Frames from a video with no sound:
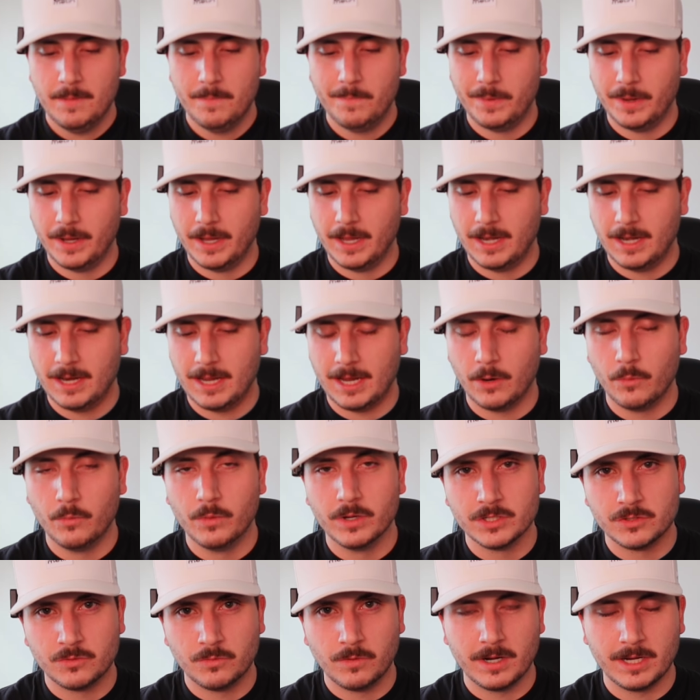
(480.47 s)
But I
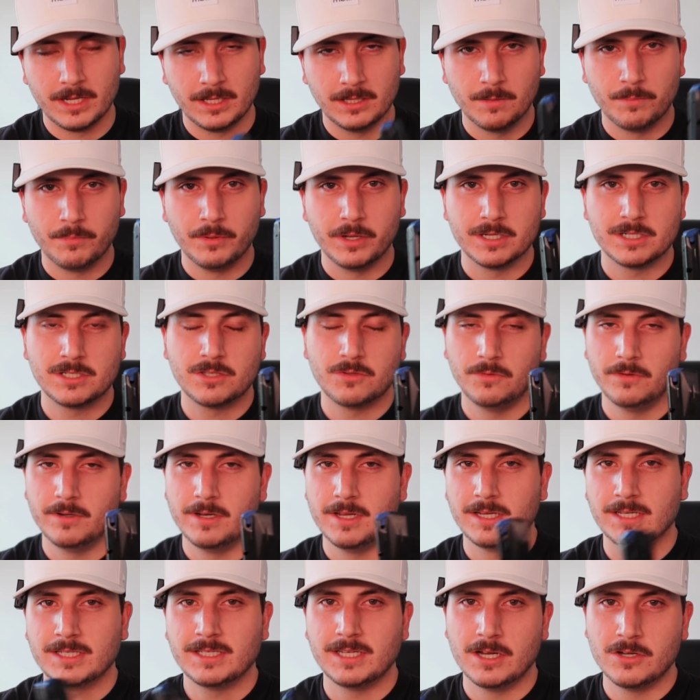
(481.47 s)
was running the
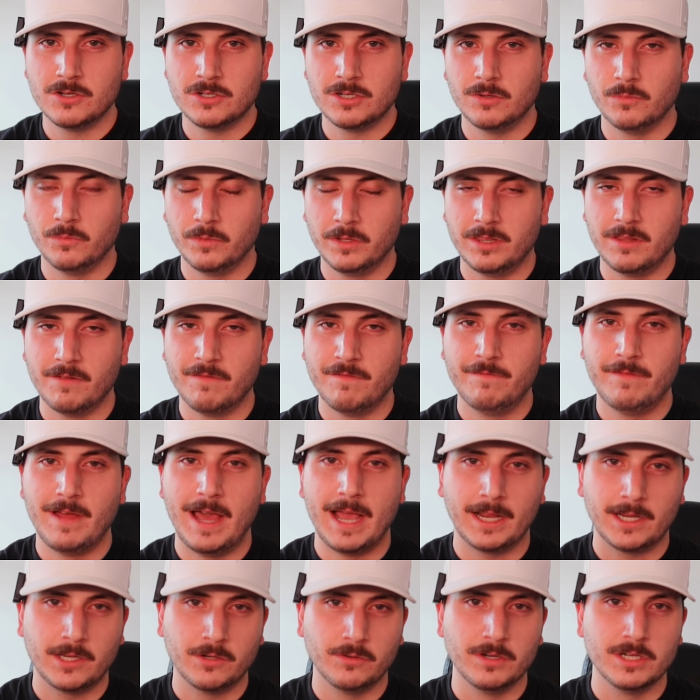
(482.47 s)
+3 extension with the
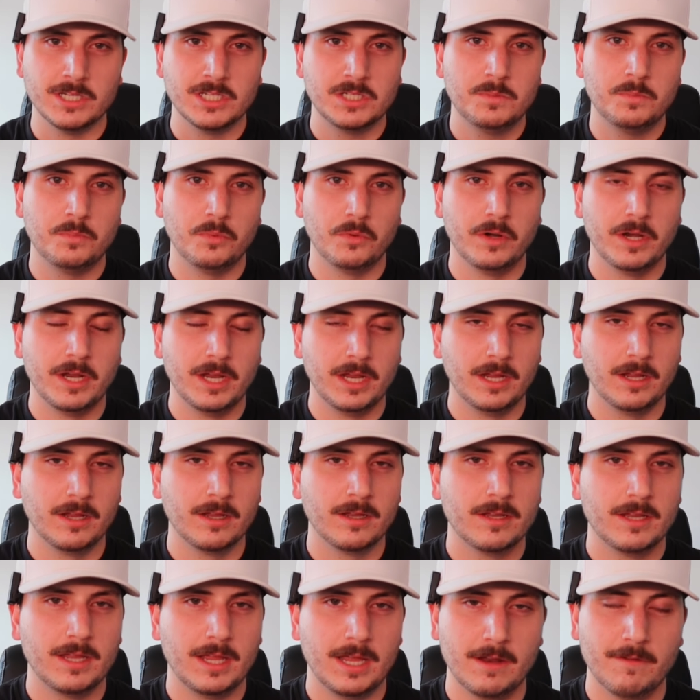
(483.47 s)
factory spring
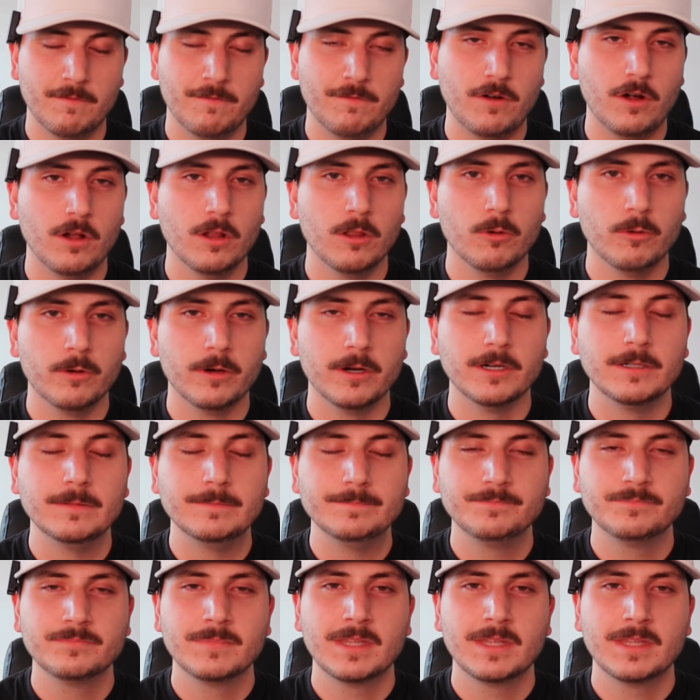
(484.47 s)
and follower.